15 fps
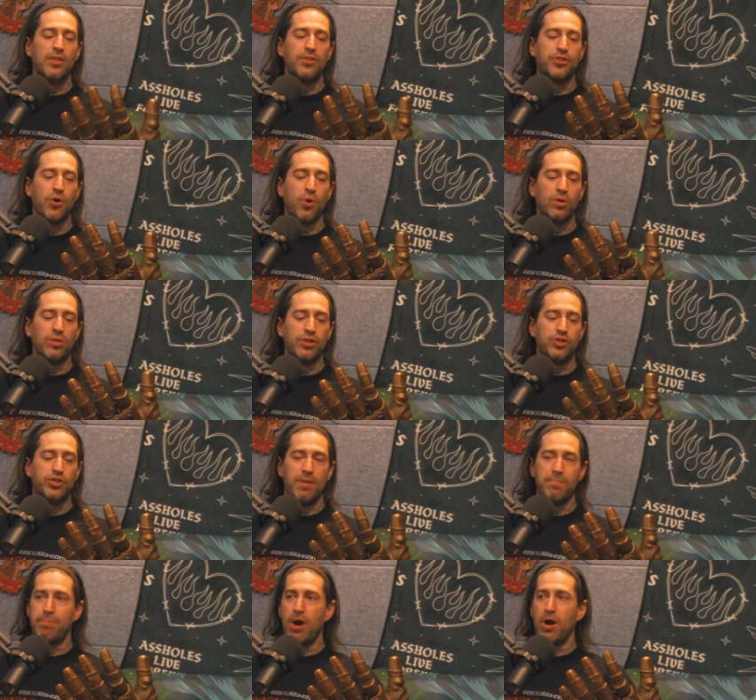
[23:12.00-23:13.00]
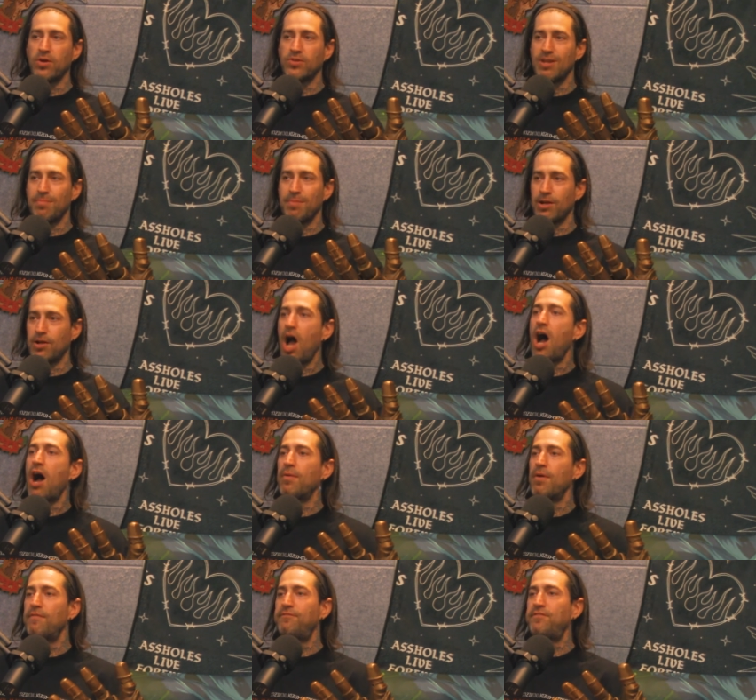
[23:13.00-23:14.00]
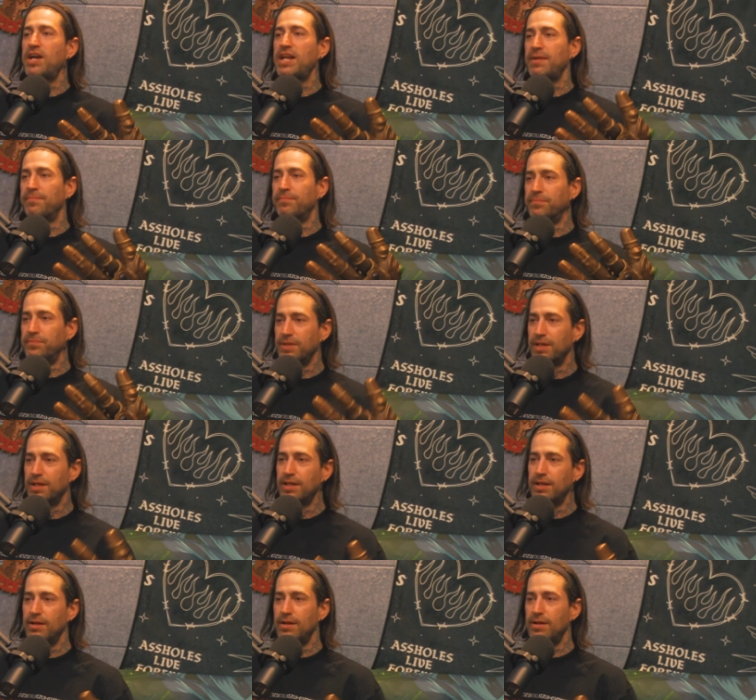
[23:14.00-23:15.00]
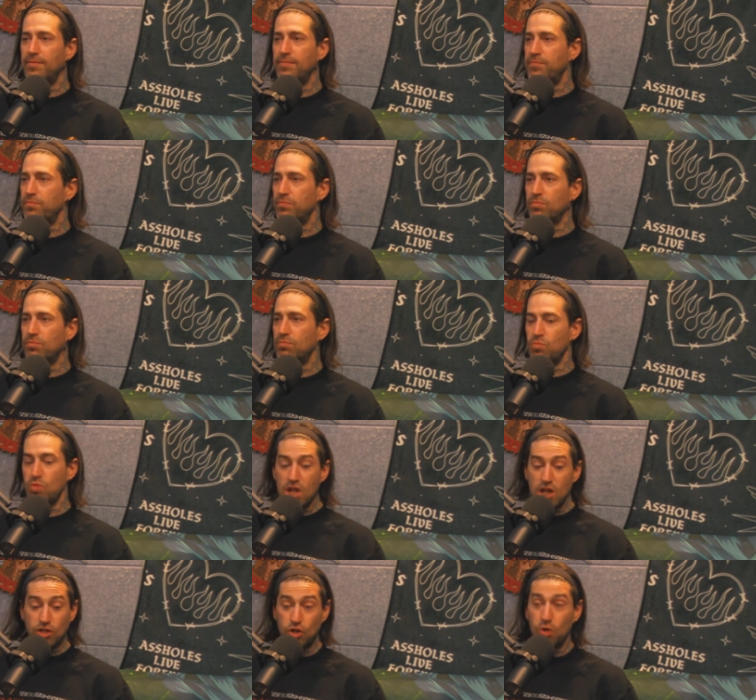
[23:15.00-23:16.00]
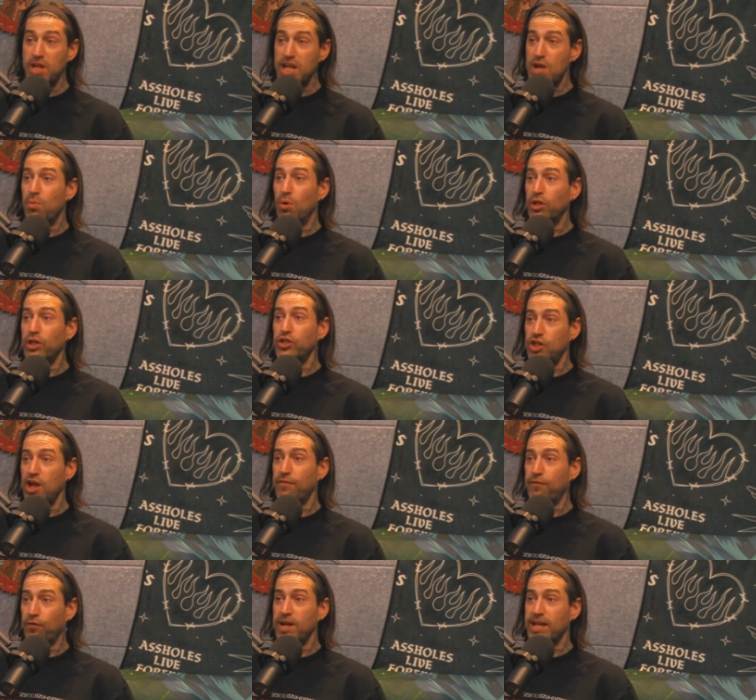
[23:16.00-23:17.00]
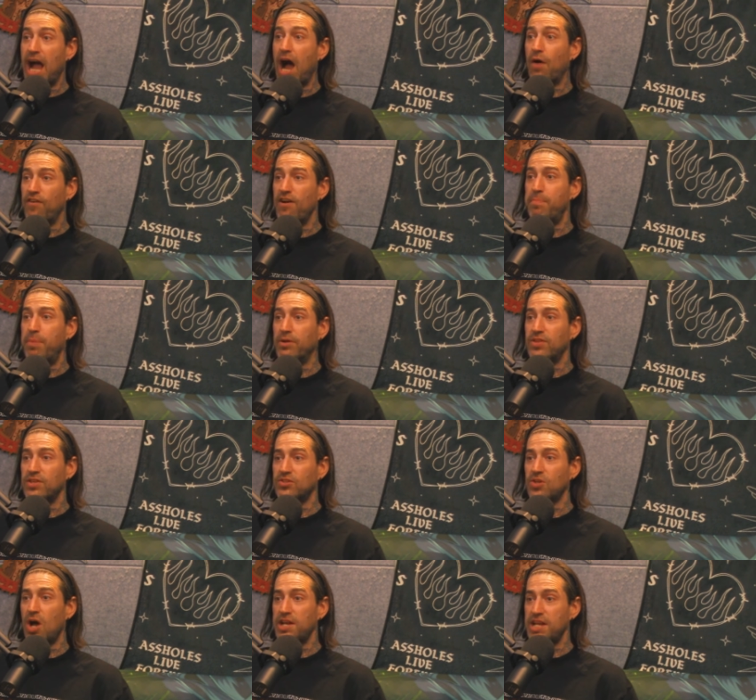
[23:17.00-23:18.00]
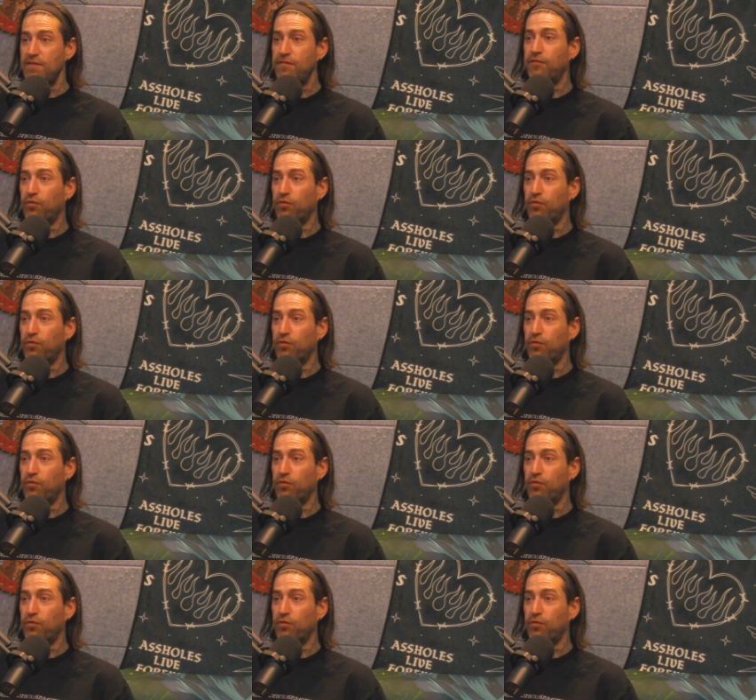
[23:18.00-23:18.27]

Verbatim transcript: oh on, Thor legit barks, and I'm like, huh, funny. He doesn't like big hands. Dude, he will legit freak out if I put this on. He